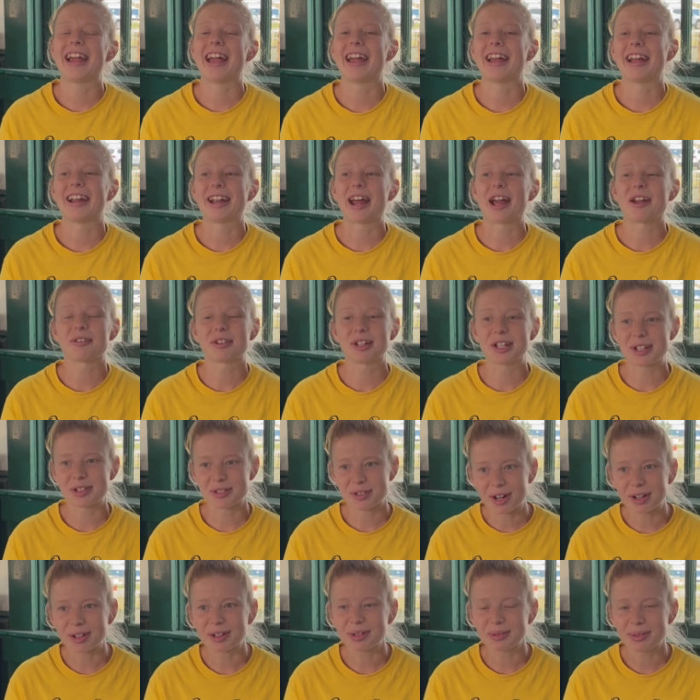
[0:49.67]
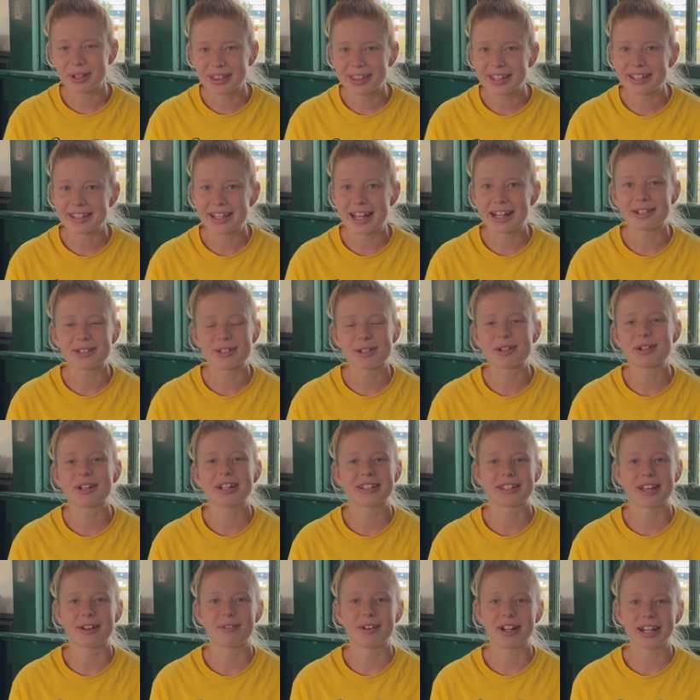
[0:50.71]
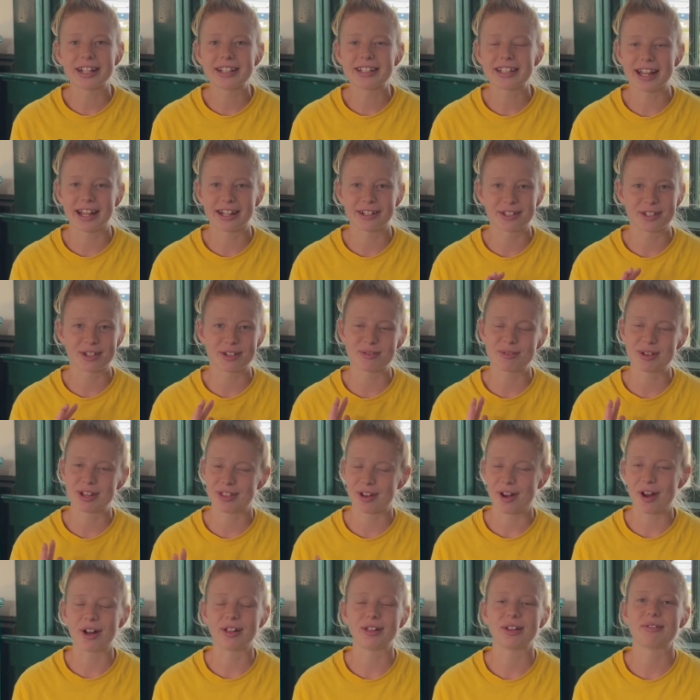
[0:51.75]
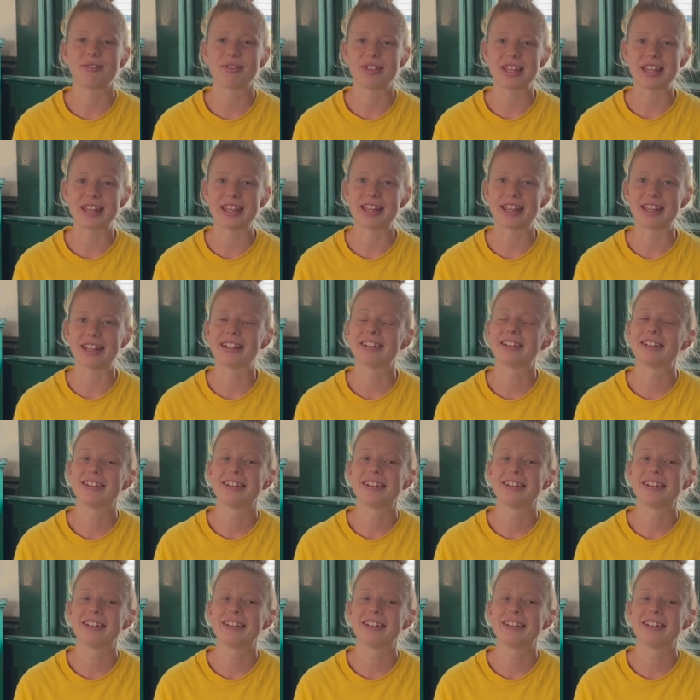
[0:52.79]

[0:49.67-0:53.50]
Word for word: and I really struggled with this answer because I wanted to answer with all of the,